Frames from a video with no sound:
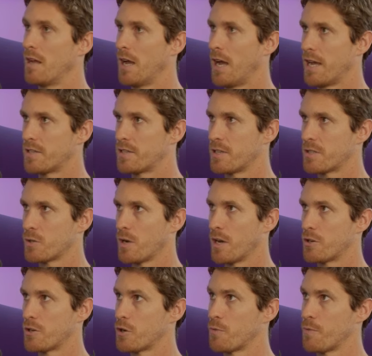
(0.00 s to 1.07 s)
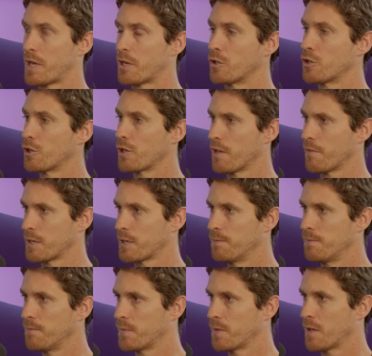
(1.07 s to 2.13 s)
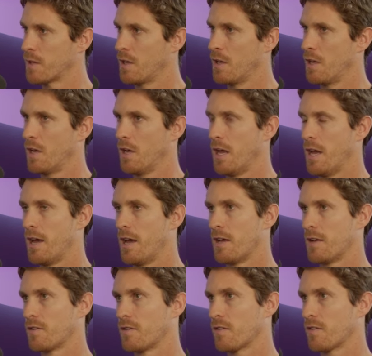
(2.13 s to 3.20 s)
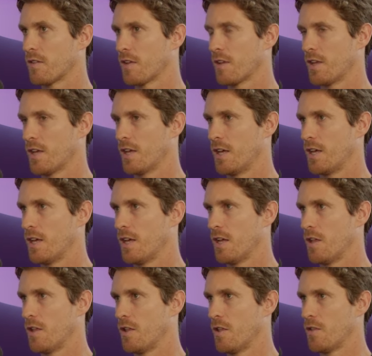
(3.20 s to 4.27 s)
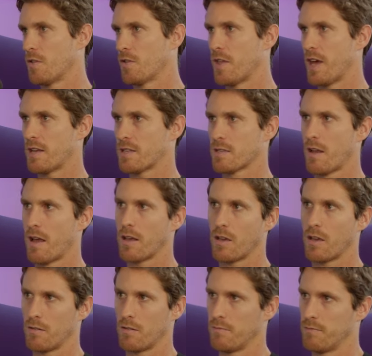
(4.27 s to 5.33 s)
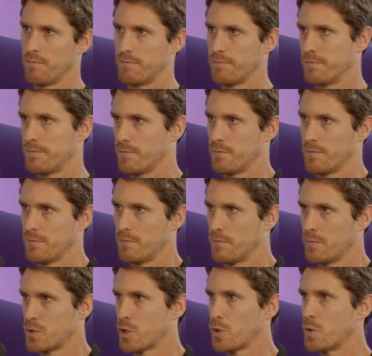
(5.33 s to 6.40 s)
80 to 100 who make a good living. And that's like two